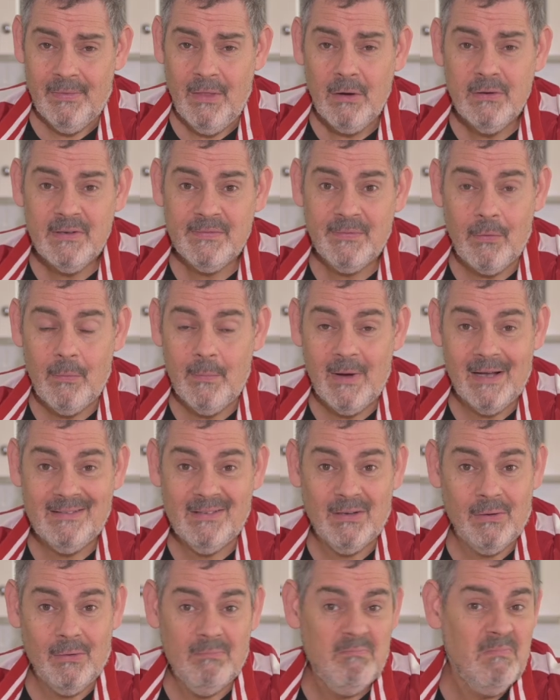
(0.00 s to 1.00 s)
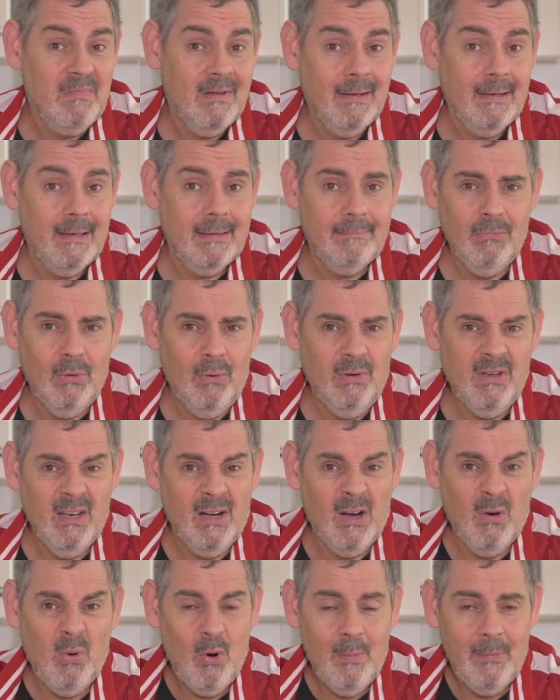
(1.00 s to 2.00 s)
Those formats are, you
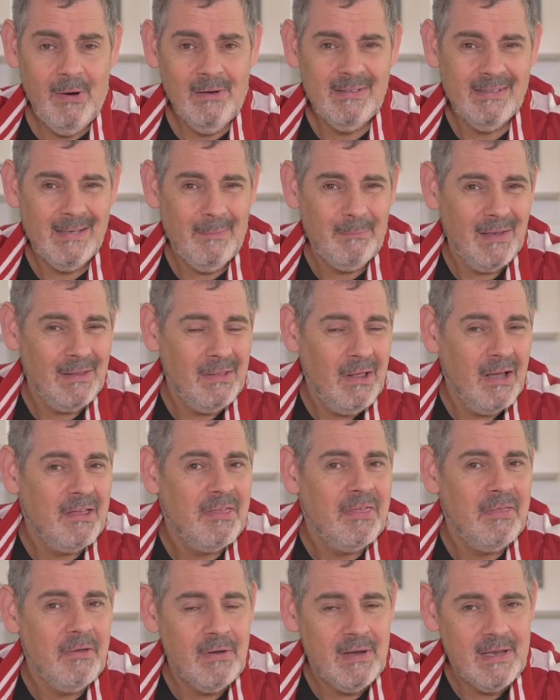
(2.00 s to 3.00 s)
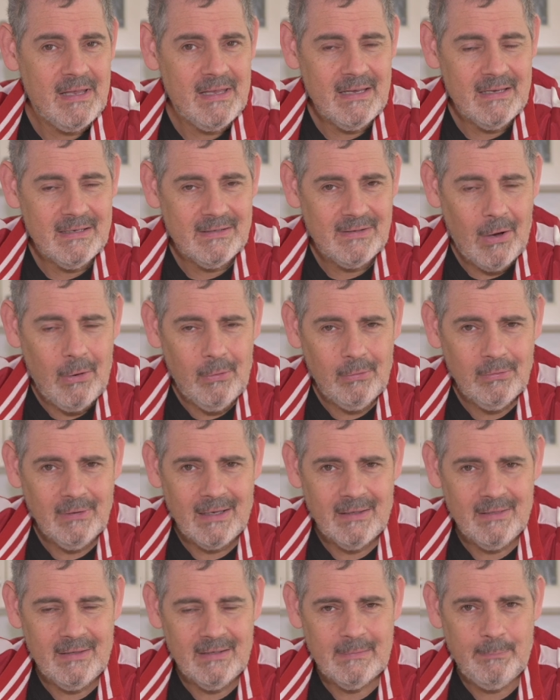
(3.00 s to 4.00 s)
know, almost something like 30 years old
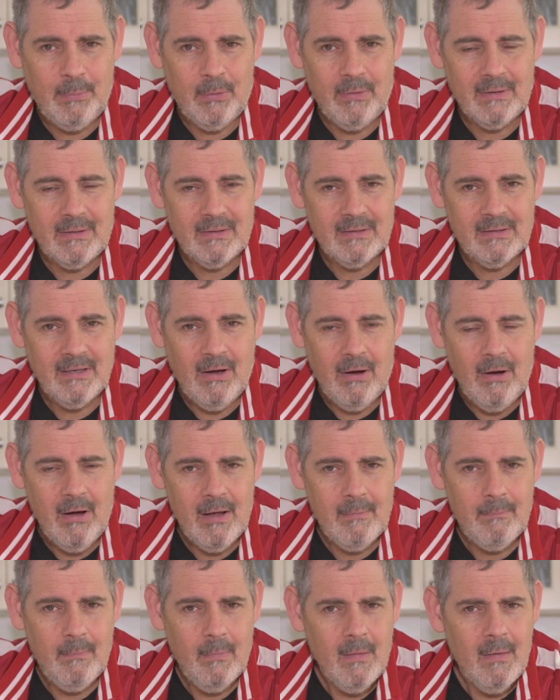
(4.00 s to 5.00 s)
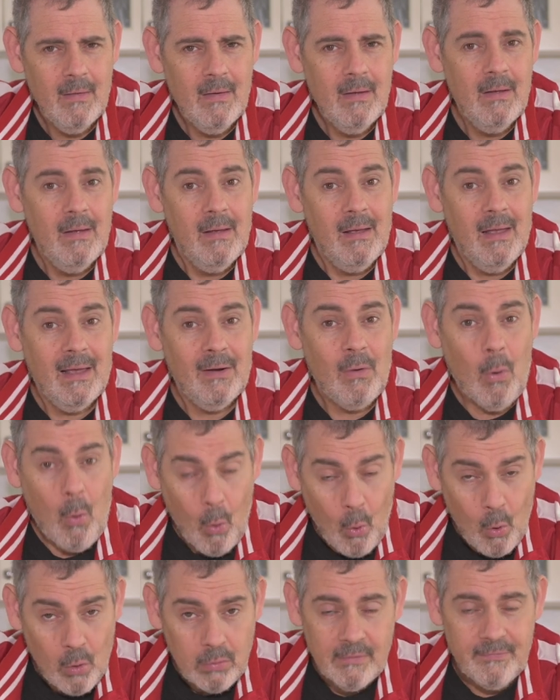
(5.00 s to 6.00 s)
at this point in time. And
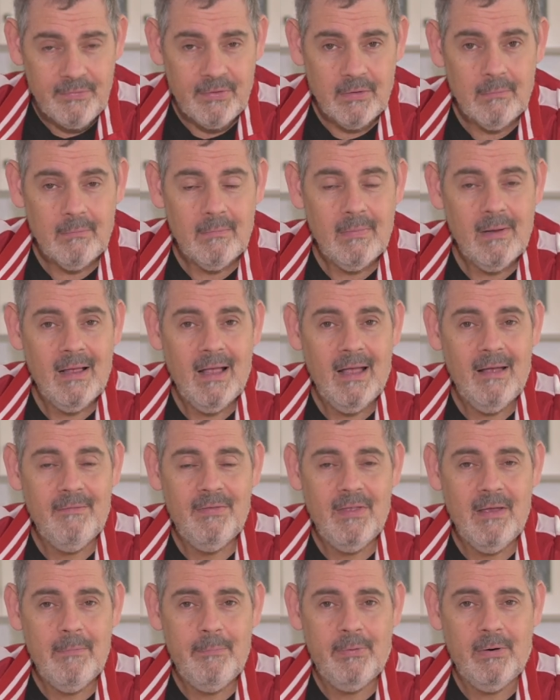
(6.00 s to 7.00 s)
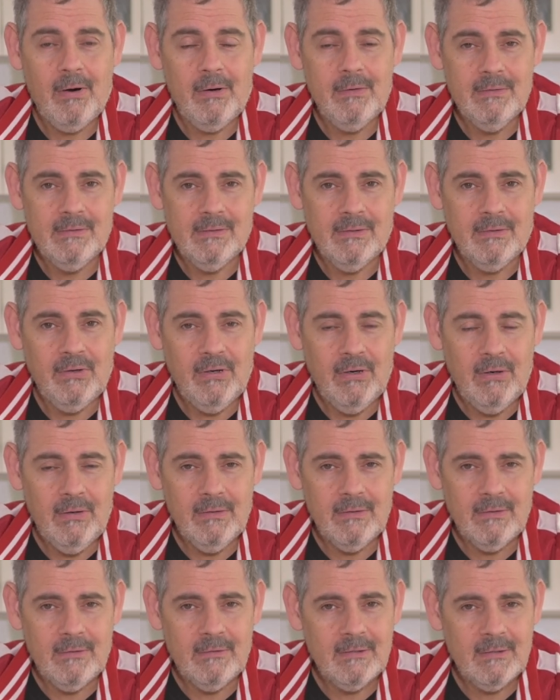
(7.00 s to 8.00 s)
all of them have their pros and
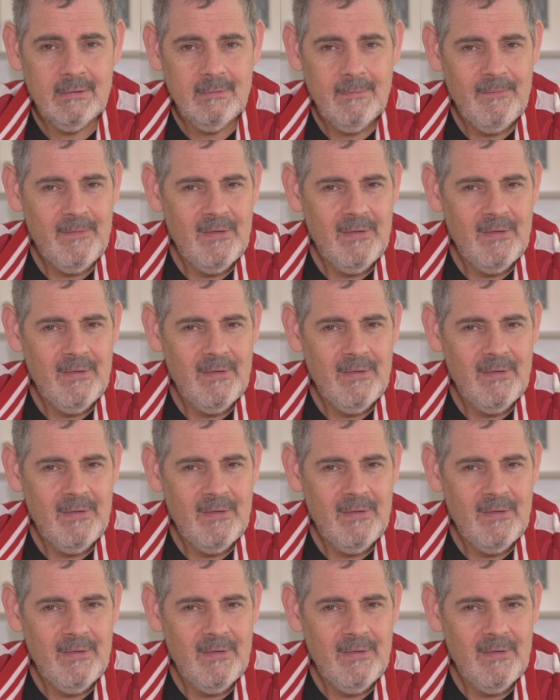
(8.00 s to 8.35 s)
cons.